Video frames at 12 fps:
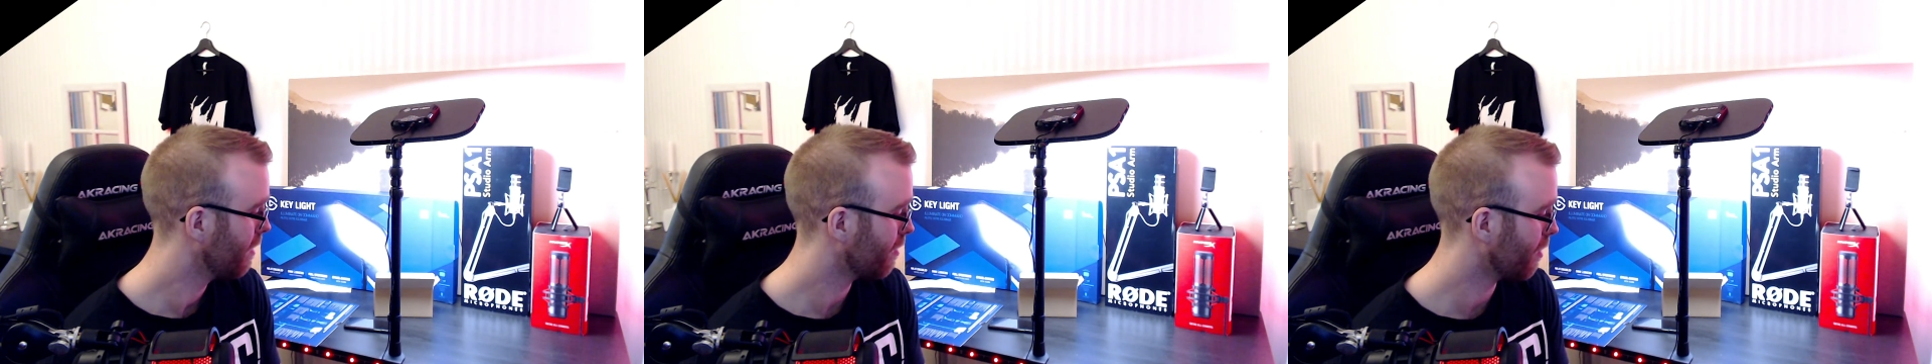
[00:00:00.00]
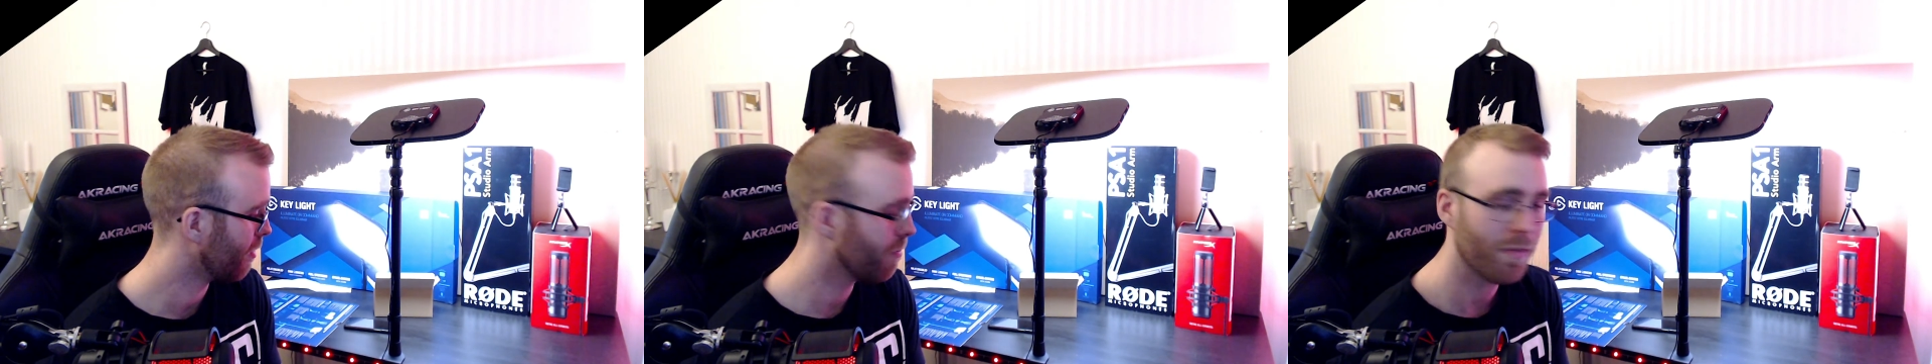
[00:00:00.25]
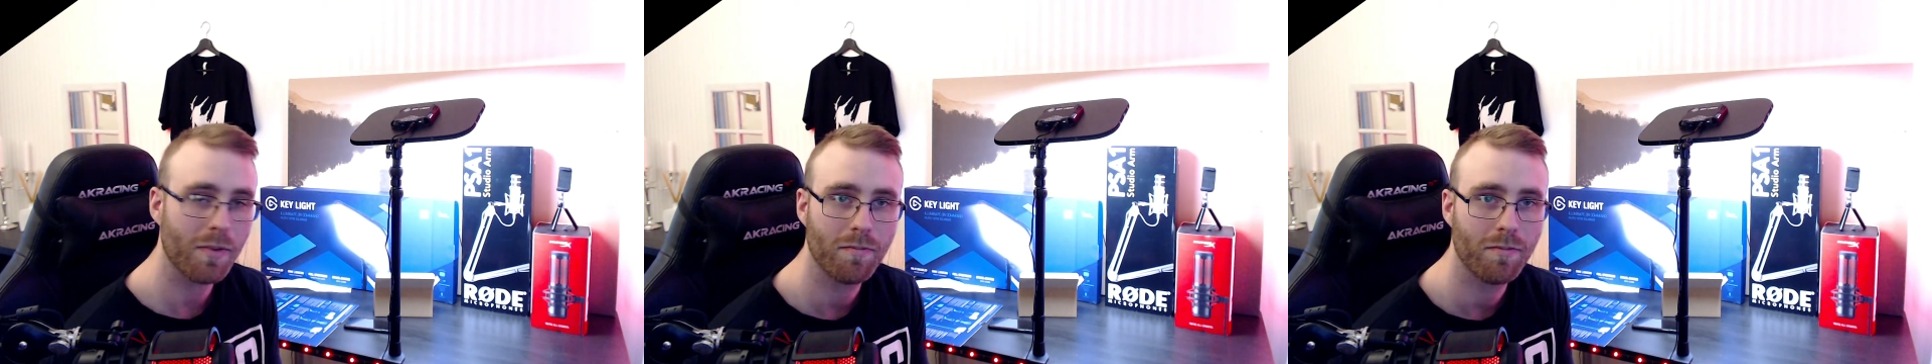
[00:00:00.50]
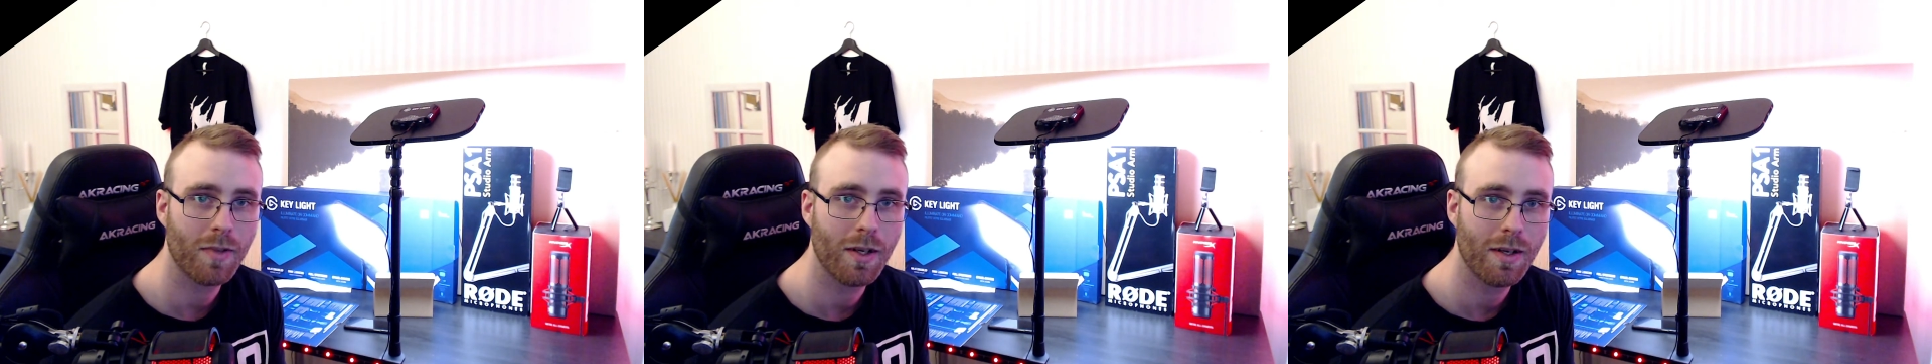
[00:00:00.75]
So
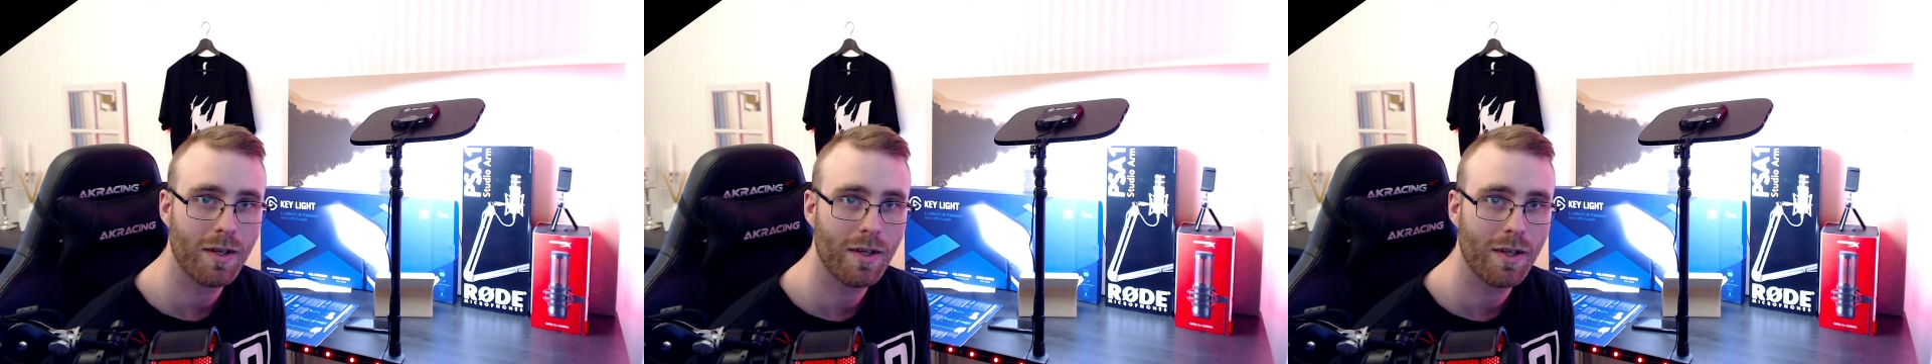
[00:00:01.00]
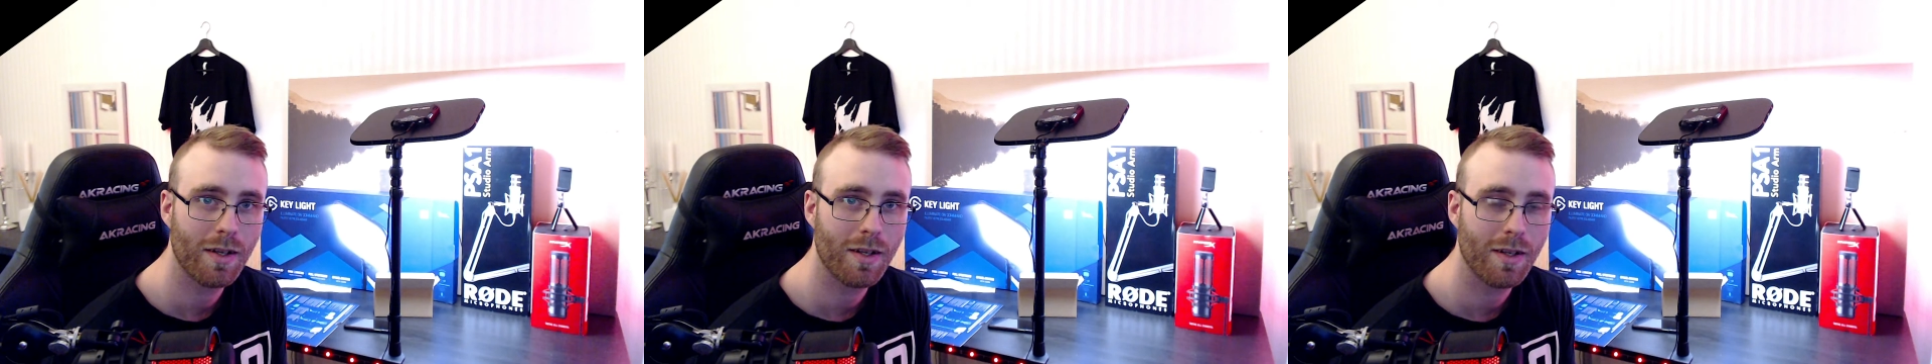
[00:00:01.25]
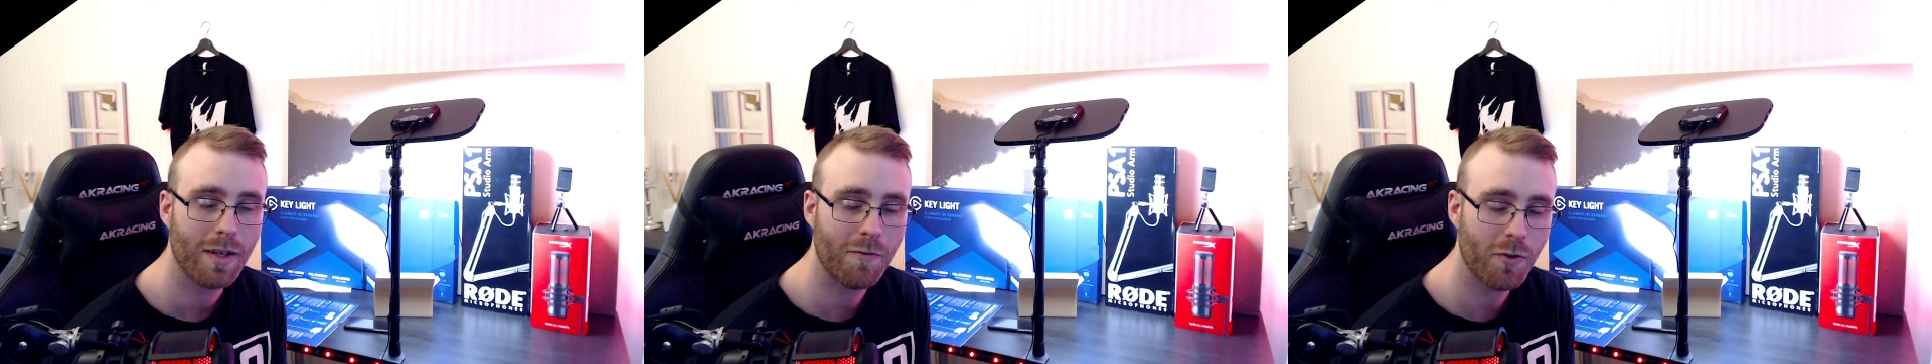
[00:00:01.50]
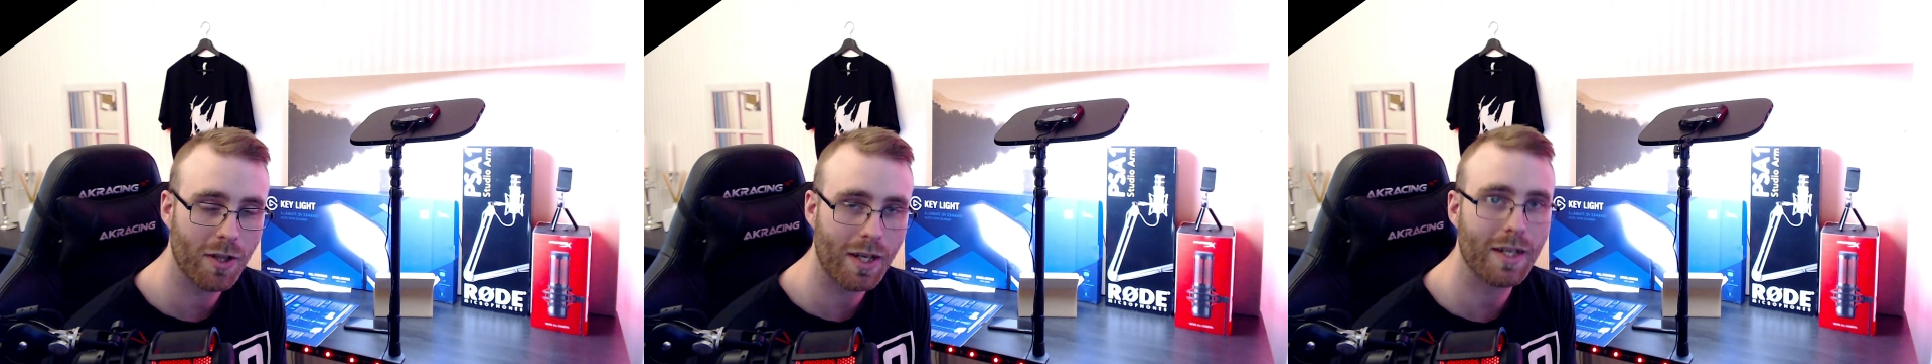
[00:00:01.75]
if
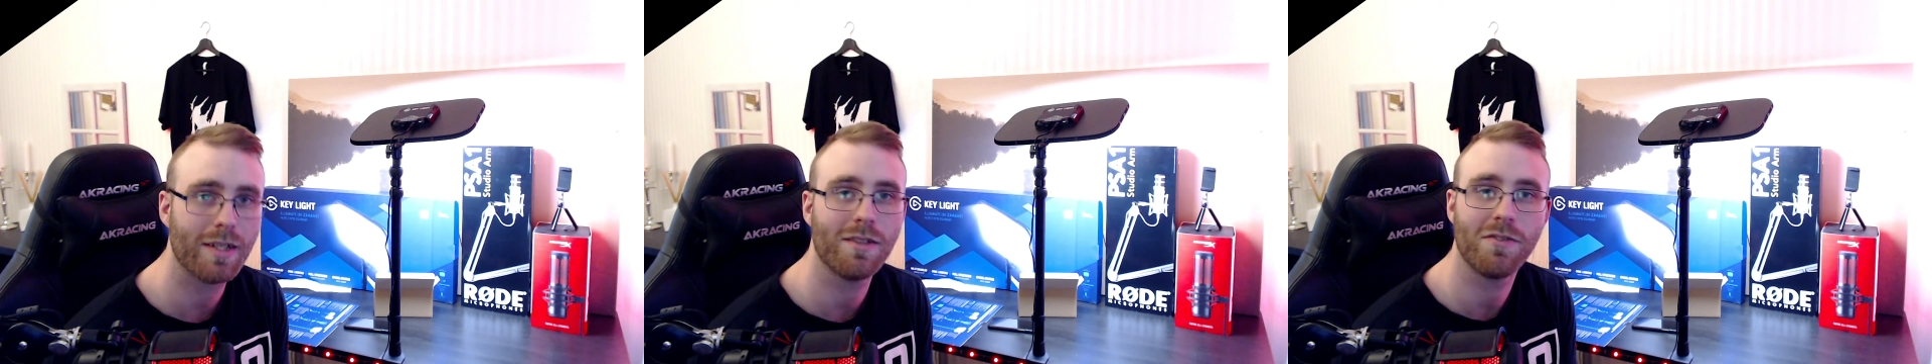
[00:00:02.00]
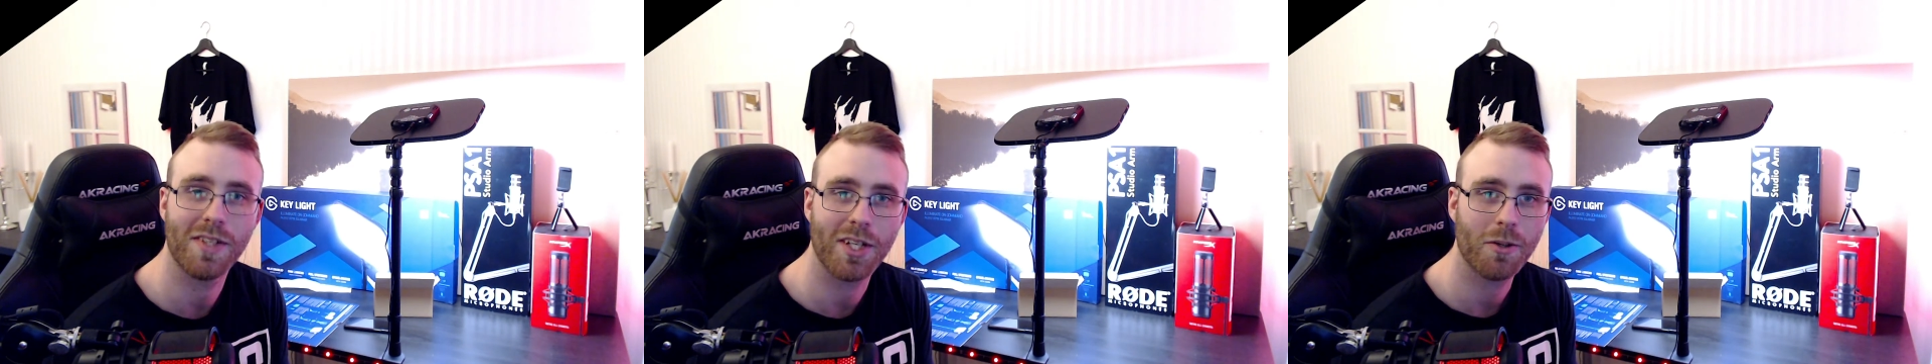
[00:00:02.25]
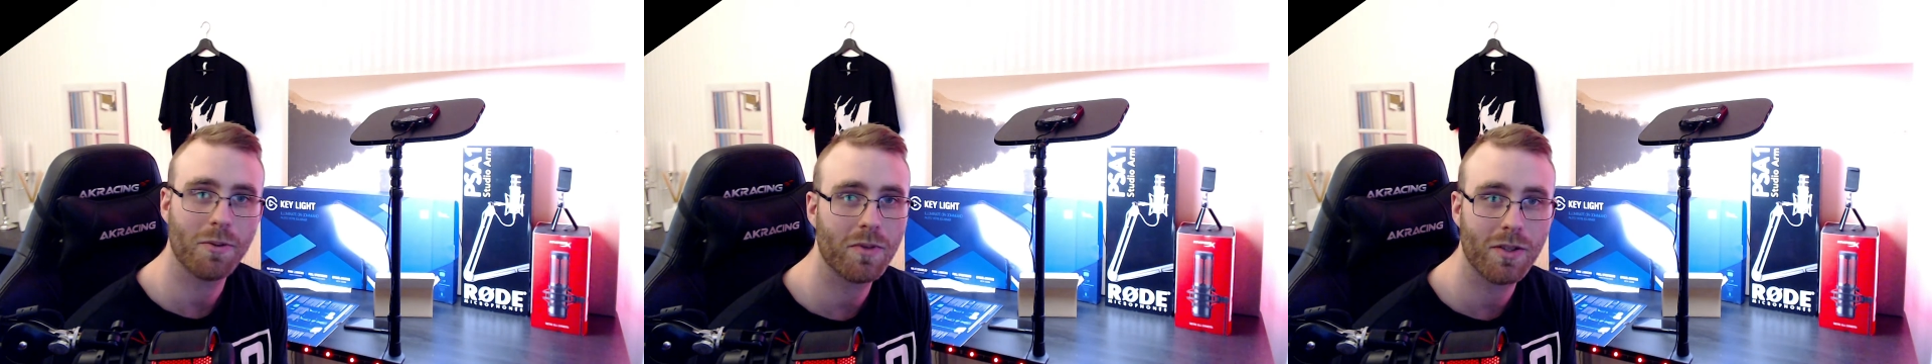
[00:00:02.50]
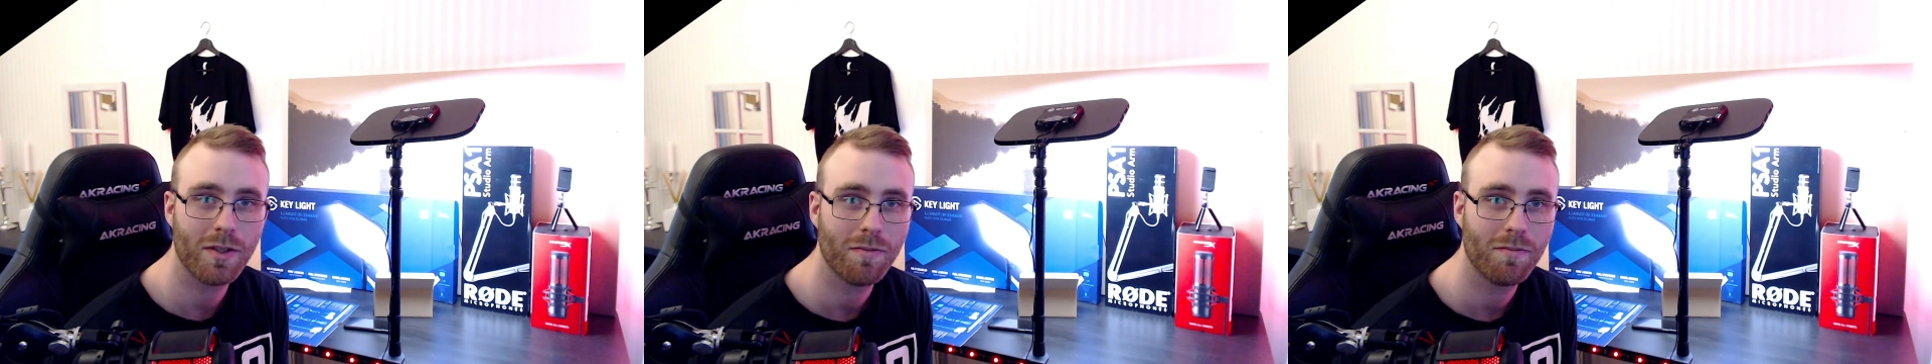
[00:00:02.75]
you like this video,